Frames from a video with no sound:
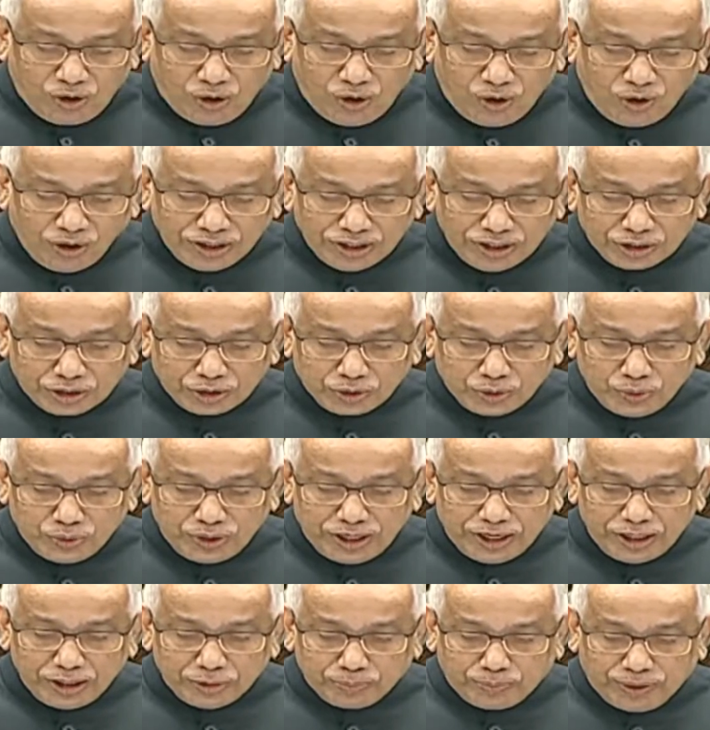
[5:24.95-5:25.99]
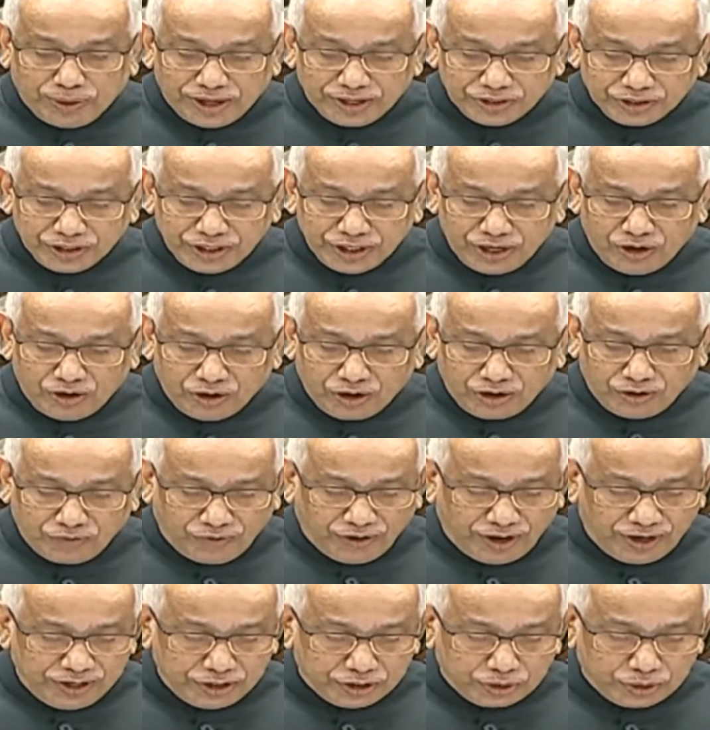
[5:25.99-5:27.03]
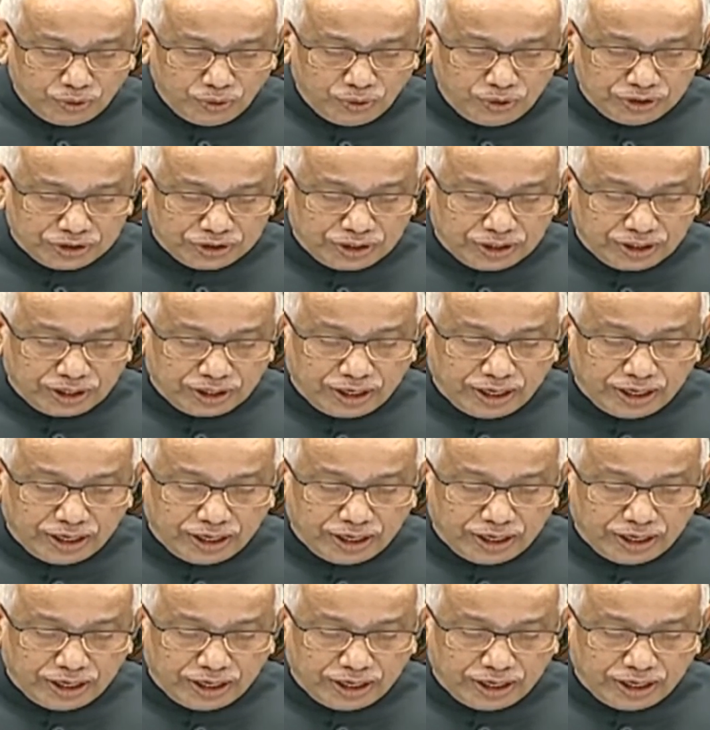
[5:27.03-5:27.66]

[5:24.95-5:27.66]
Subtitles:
all the students passing out of high schools